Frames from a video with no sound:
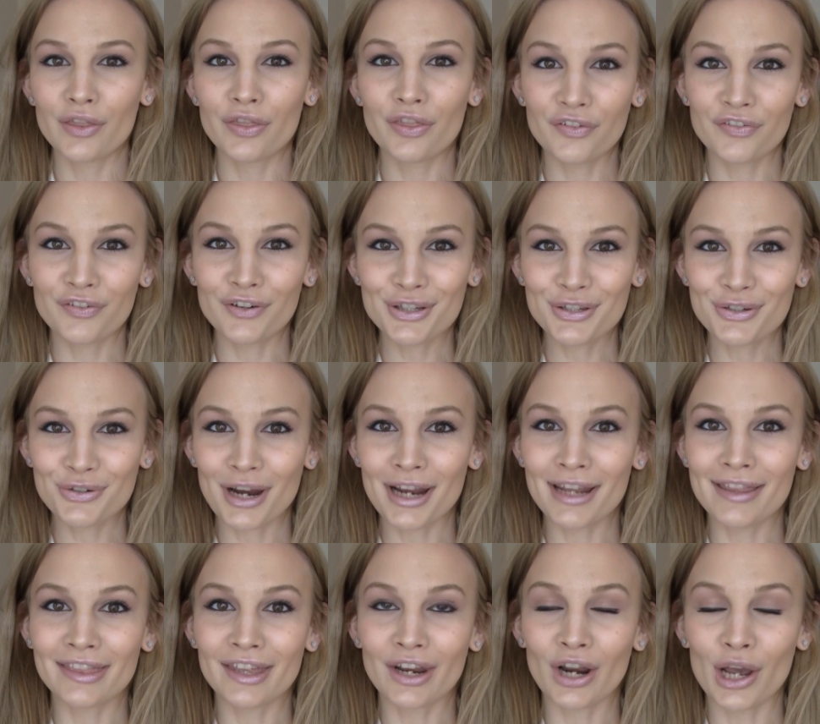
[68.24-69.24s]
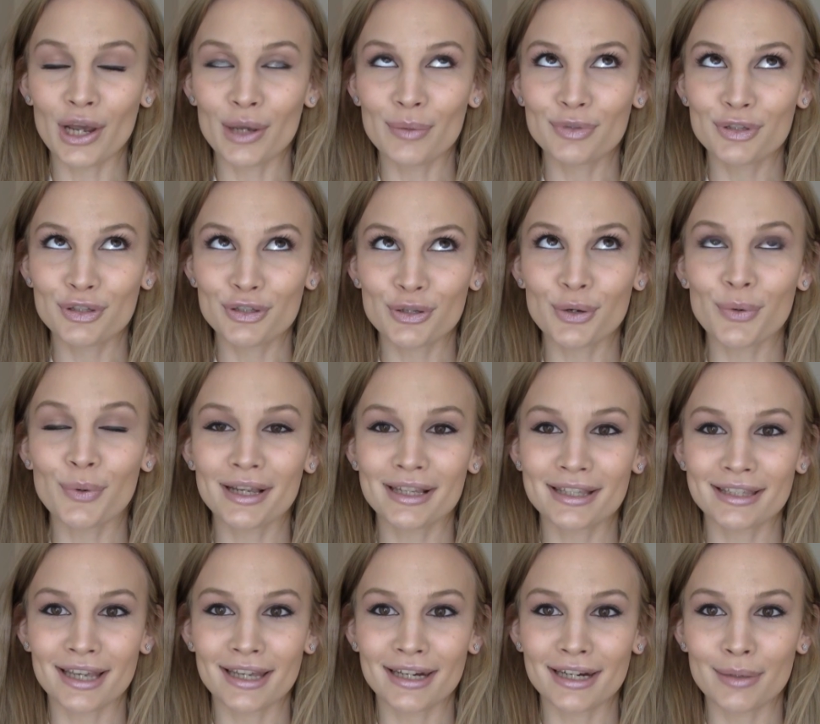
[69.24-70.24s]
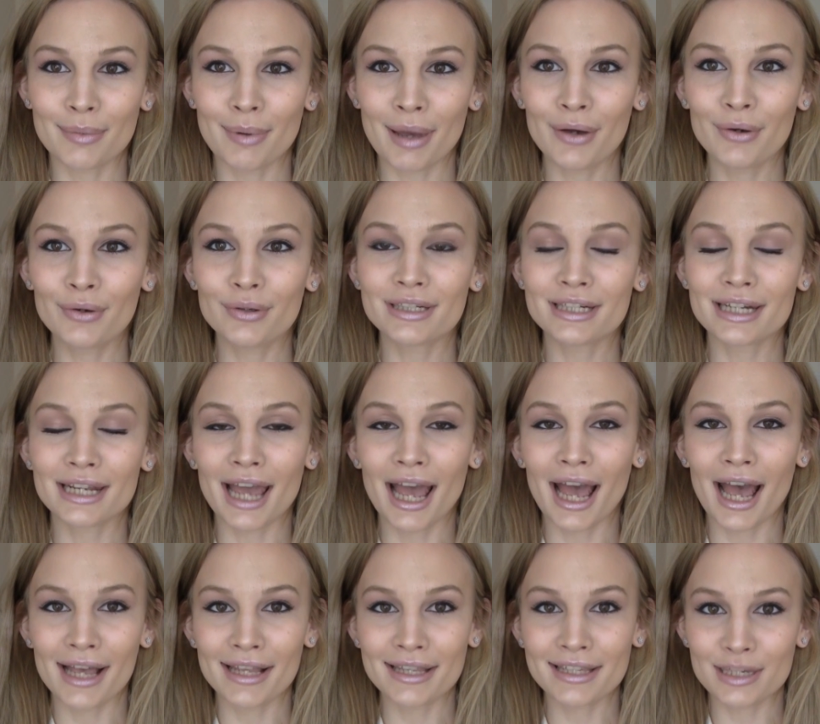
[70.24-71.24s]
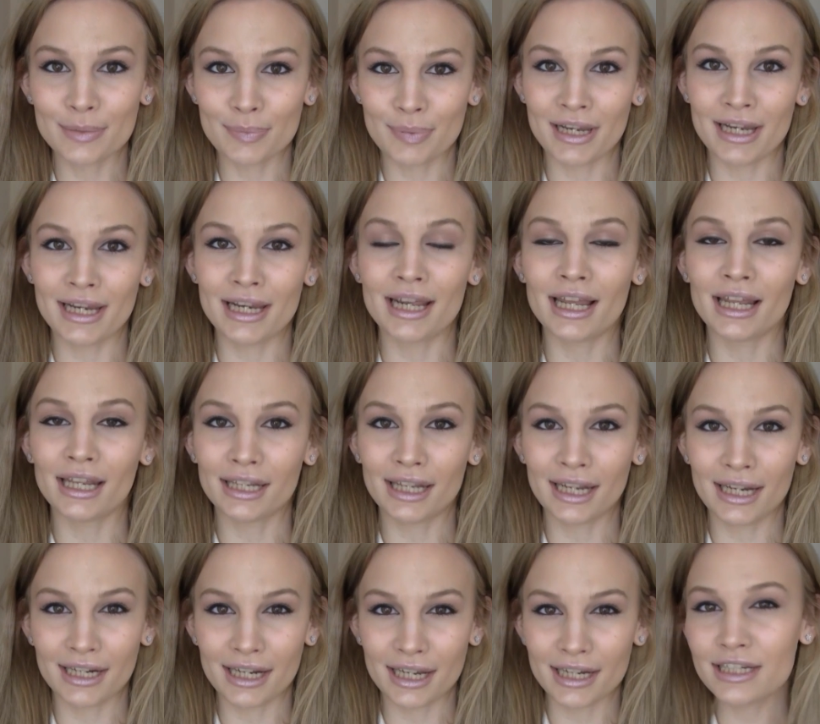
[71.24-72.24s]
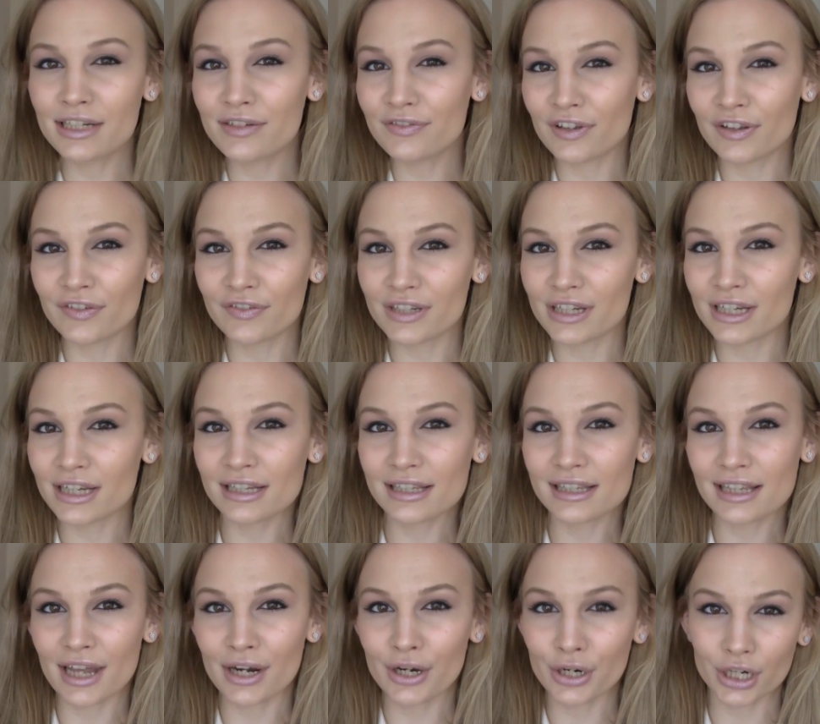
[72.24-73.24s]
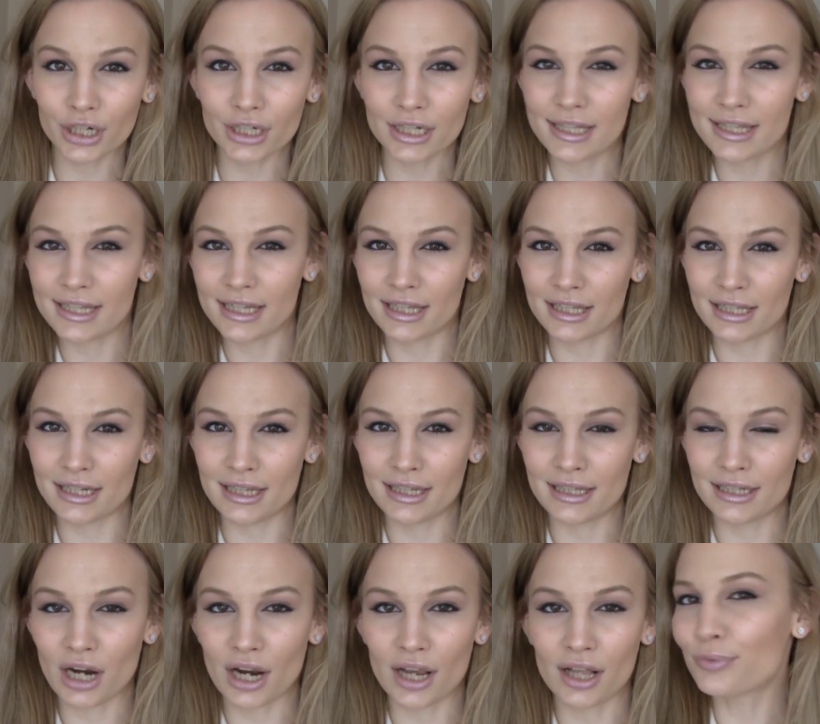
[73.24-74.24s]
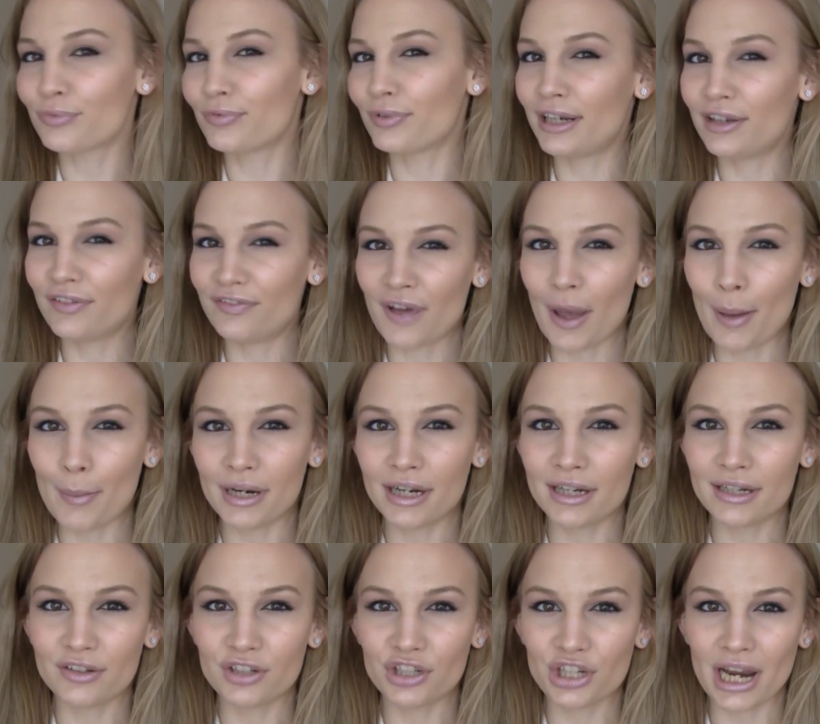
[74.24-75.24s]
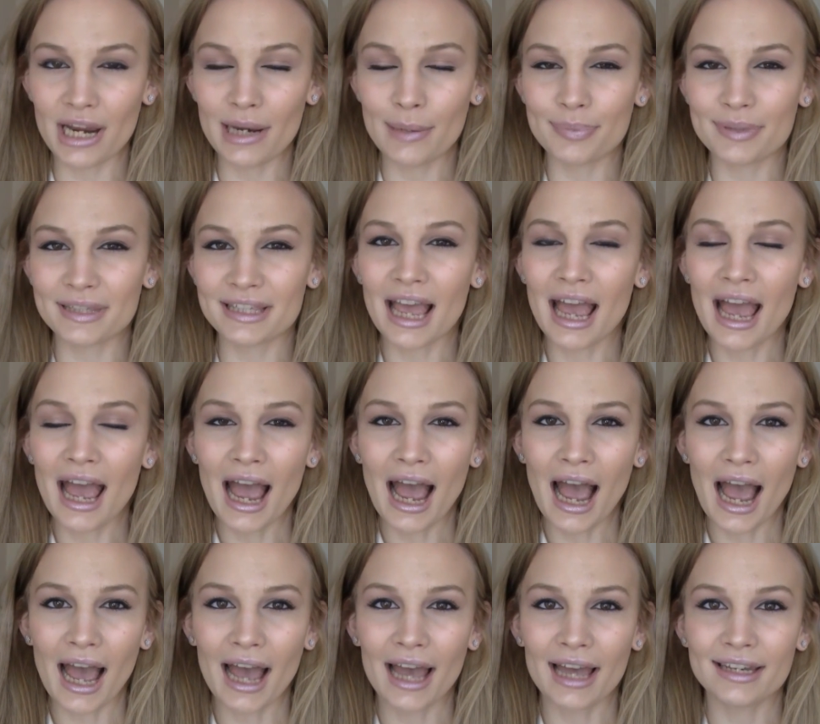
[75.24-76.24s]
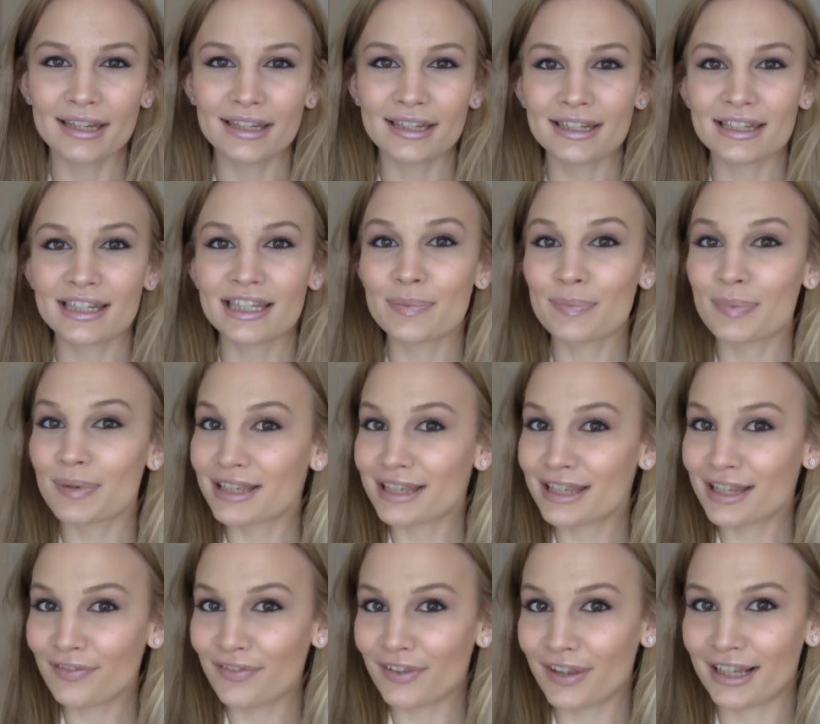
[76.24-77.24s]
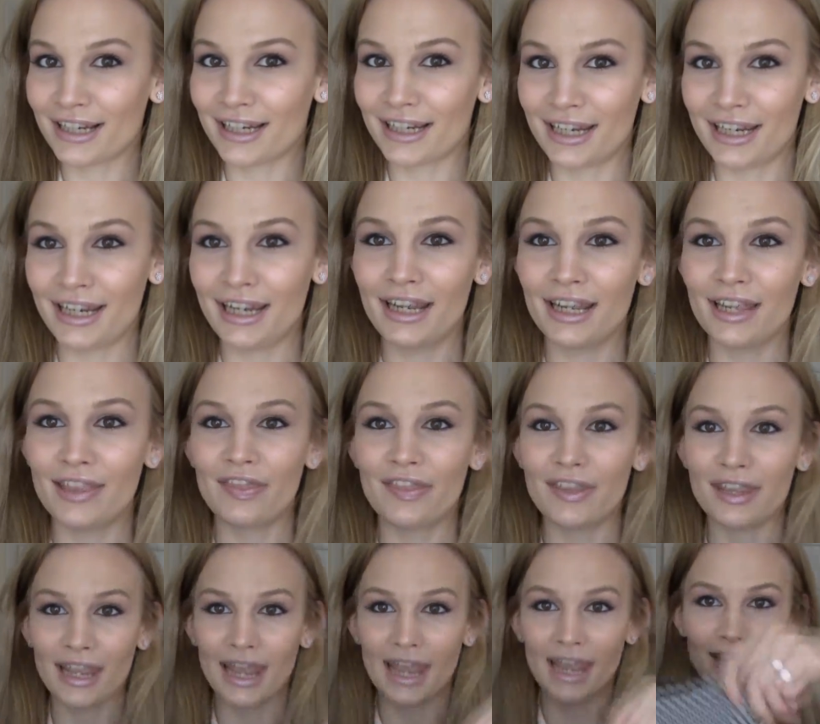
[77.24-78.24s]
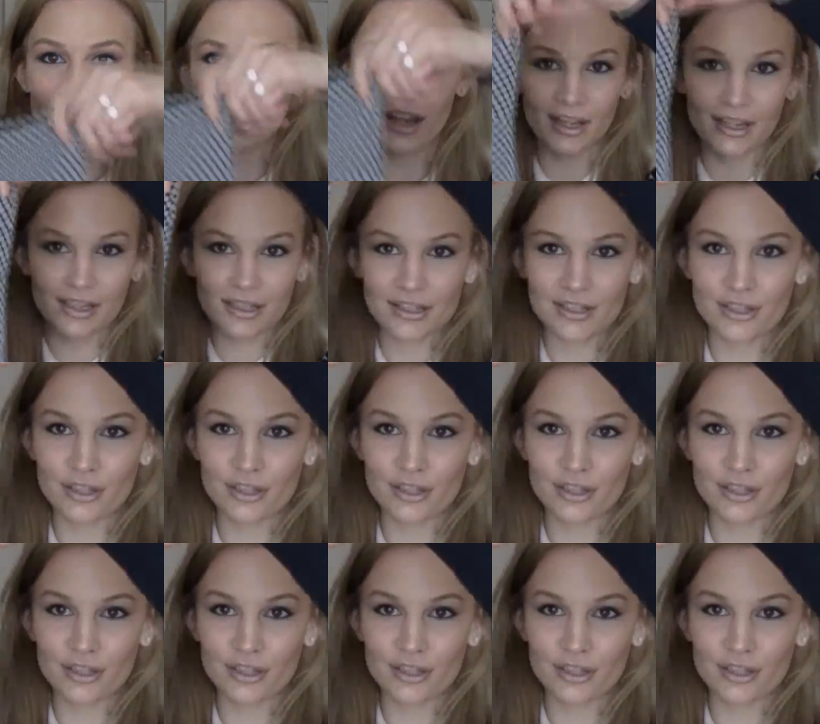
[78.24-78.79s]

The first trend that I am so excited about has to be late 1950s and early 60s style. Really feminine shapes. And specifically the A-line